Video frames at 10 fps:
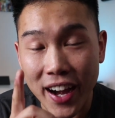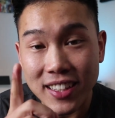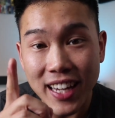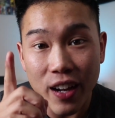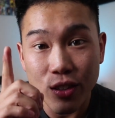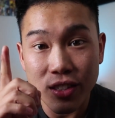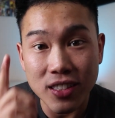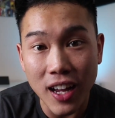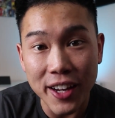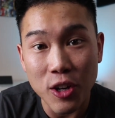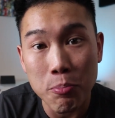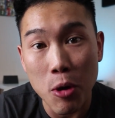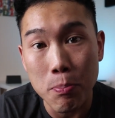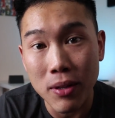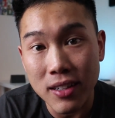That is how you start your
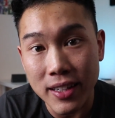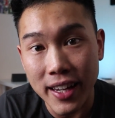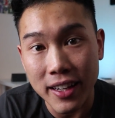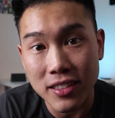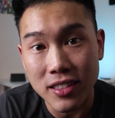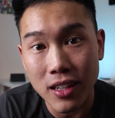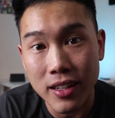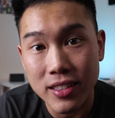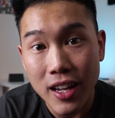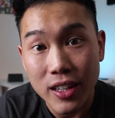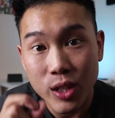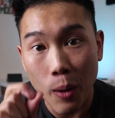mobility exercises